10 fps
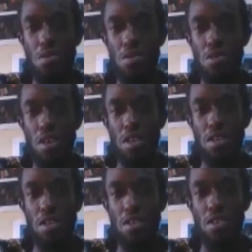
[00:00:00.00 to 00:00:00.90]
You get.
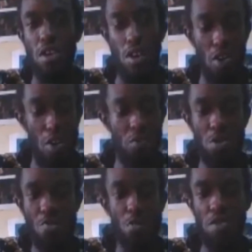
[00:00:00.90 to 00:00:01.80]
All
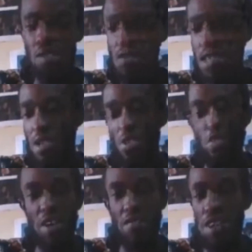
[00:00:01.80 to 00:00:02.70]
those movies we see of
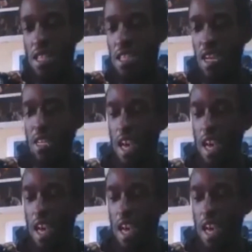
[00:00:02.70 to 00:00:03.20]
Avengers,